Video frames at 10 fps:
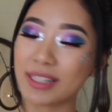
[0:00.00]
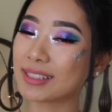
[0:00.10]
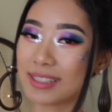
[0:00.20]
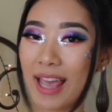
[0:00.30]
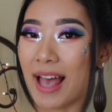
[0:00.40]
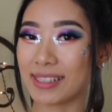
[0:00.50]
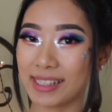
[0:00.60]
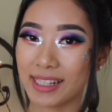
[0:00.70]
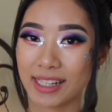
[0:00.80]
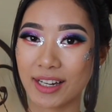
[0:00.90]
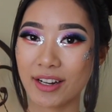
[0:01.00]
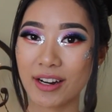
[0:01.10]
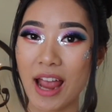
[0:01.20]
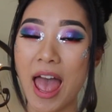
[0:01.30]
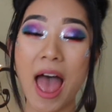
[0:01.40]
It's Cassie
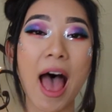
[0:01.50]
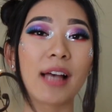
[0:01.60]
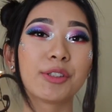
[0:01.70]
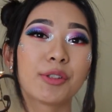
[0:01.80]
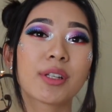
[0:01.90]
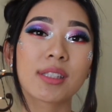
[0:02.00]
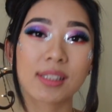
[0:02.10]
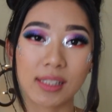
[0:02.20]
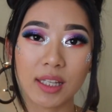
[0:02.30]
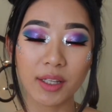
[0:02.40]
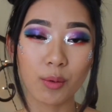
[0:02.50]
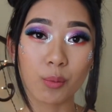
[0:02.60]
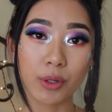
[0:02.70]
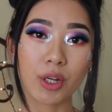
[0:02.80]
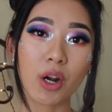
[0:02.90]
here. As you can see,
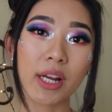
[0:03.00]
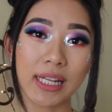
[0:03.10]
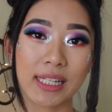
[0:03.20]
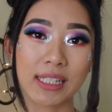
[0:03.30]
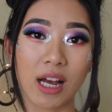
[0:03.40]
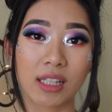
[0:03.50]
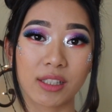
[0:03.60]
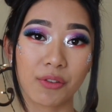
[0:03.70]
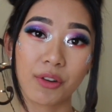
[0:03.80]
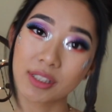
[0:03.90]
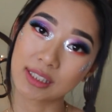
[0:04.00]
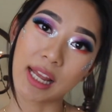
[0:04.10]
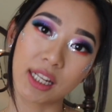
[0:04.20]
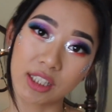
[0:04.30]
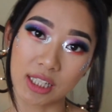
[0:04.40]
we are in a different
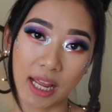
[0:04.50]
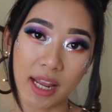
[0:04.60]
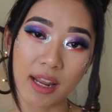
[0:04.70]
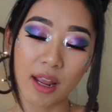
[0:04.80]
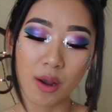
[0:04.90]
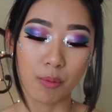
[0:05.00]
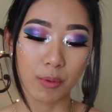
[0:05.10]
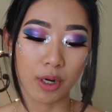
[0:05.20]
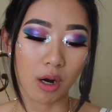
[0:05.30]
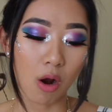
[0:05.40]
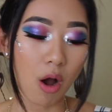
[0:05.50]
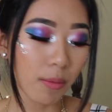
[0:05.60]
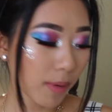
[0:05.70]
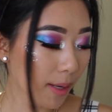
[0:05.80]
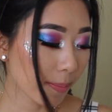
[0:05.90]
setting today. We are
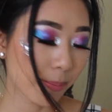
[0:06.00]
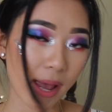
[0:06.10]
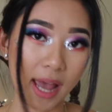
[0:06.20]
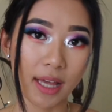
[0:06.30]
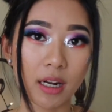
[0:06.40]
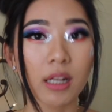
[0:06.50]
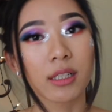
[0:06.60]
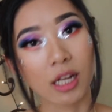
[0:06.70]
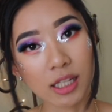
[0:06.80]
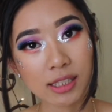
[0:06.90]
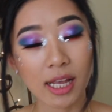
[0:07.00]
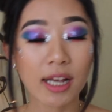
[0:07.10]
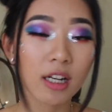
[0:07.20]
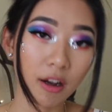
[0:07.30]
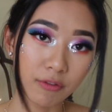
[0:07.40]
on my bed, nice
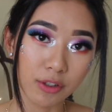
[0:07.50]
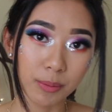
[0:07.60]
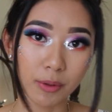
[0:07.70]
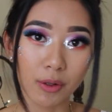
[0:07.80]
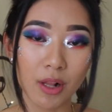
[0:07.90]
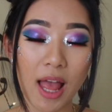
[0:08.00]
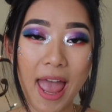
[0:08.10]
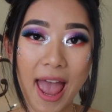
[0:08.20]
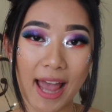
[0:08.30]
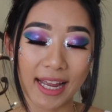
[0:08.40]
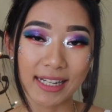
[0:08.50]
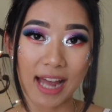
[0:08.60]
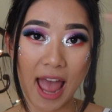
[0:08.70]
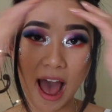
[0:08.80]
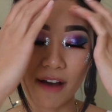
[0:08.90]
and comfortable, and
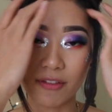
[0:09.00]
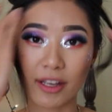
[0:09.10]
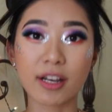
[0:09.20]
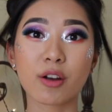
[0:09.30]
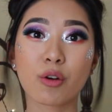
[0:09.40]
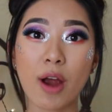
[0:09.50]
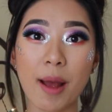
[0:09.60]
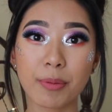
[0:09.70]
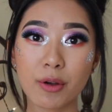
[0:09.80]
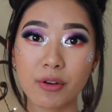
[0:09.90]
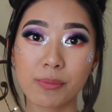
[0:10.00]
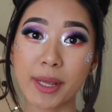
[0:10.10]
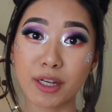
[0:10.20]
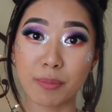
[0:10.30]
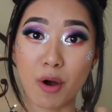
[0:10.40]
I have like a crap load of
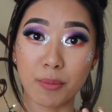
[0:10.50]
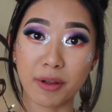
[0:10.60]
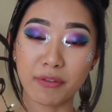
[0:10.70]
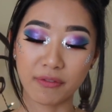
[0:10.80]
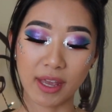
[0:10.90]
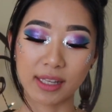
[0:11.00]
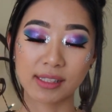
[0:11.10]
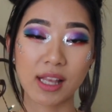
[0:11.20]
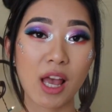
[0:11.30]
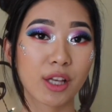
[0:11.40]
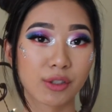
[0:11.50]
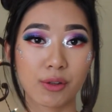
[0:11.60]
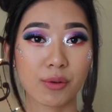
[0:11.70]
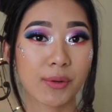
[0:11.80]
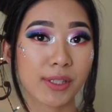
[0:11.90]
makeup on my face.
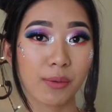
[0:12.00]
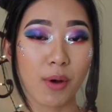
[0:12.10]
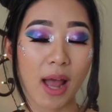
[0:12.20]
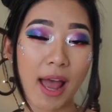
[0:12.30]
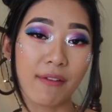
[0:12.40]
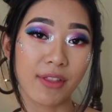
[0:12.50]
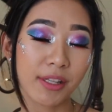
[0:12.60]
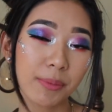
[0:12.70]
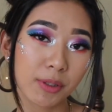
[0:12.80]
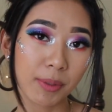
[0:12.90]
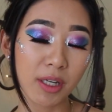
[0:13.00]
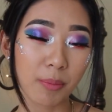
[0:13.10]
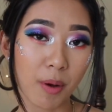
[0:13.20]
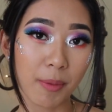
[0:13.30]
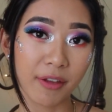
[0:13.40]
So the reason why I have this much
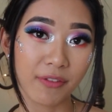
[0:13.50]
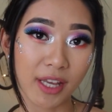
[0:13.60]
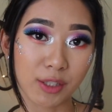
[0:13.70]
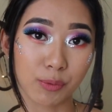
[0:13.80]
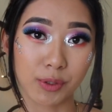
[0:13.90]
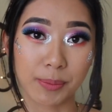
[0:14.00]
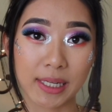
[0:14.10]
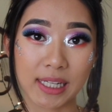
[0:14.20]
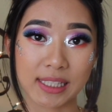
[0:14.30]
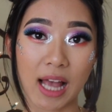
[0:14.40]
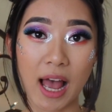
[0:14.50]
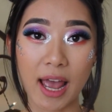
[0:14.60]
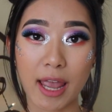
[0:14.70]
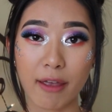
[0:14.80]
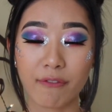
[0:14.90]
makeup on my face was because
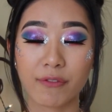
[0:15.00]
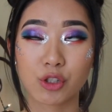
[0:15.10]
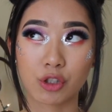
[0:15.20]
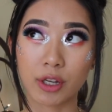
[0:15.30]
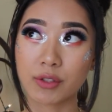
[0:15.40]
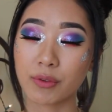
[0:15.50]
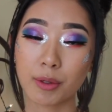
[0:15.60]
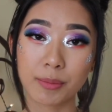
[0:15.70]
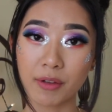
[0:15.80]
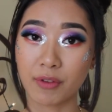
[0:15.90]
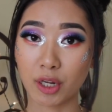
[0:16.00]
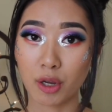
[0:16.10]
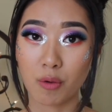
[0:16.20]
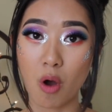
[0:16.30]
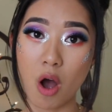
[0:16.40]
I just filmed a
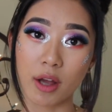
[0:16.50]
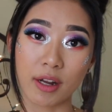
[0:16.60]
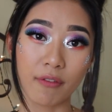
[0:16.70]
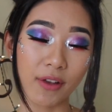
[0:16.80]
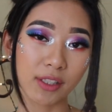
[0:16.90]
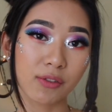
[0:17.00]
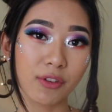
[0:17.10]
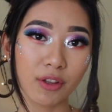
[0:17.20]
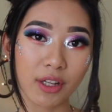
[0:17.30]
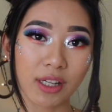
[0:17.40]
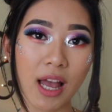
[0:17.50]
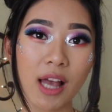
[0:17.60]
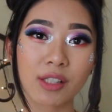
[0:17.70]
video on a festival look.